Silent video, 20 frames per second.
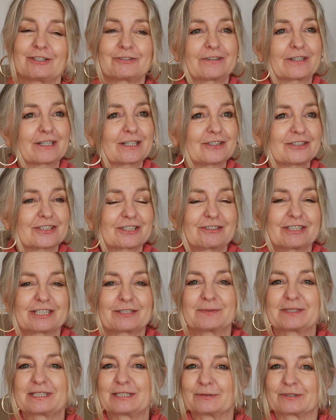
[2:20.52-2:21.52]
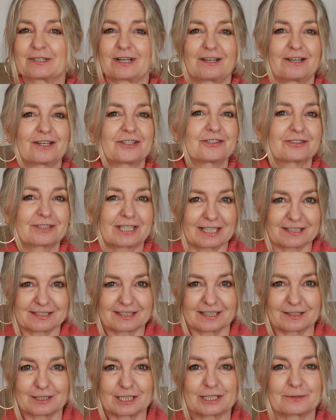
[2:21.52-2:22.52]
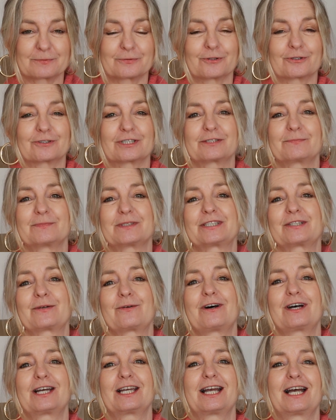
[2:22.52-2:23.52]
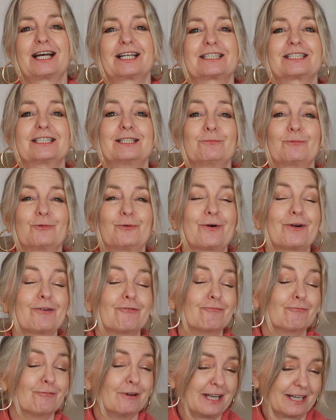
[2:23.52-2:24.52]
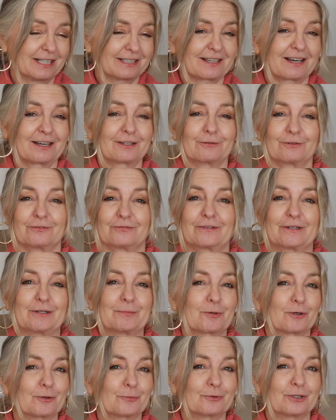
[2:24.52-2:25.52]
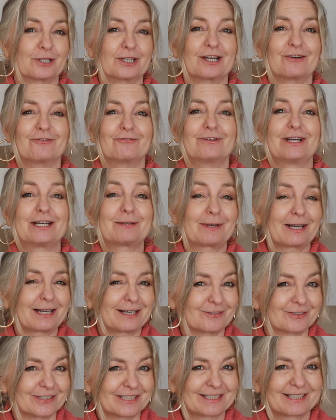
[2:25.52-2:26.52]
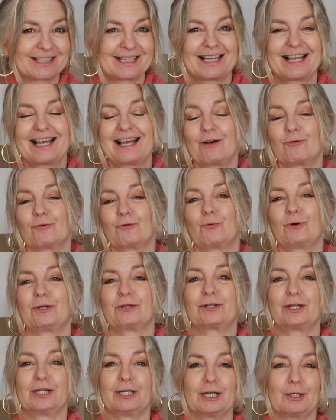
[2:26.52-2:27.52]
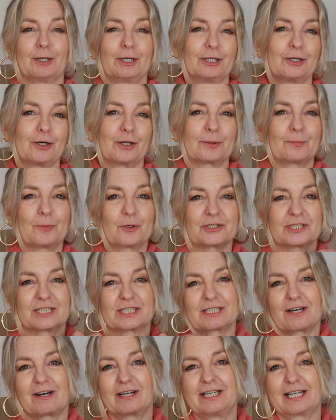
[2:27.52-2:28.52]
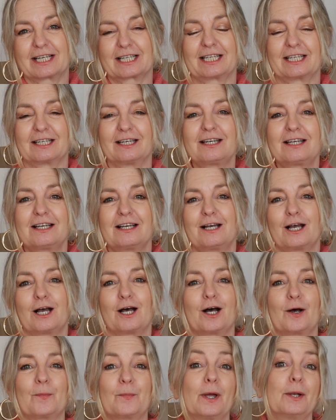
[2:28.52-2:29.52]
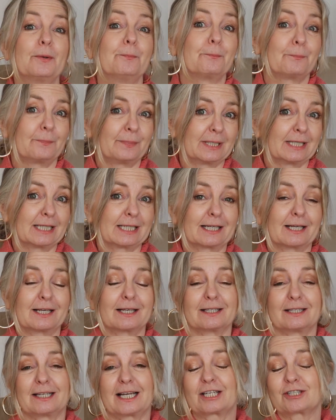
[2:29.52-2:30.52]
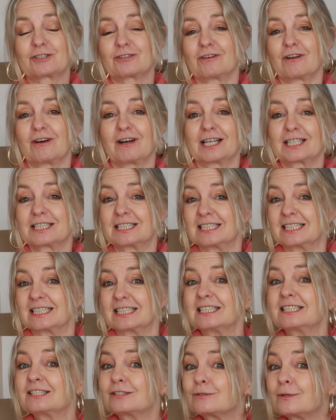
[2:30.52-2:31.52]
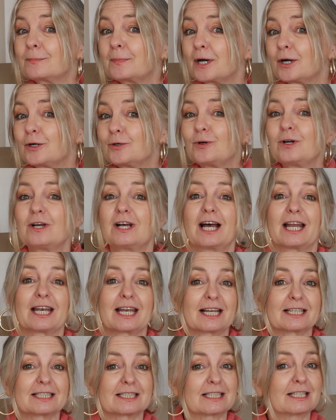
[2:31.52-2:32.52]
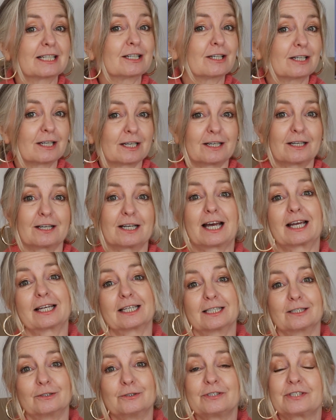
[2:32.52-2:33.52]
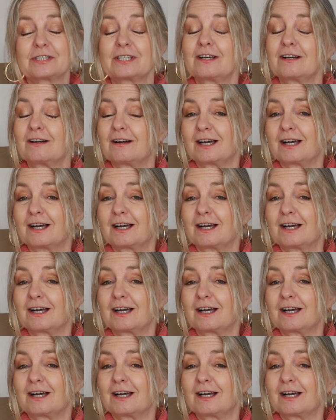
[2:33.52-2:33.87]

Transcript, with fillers: It was very close to Christmas. It was our last get together just before Christmas, so I actually wore a red. I thought very appropriate, a red blouse with the you know the modern tie neck here. Um, and being a natural, I actually didn't do a bow and had it uh, hanging loose.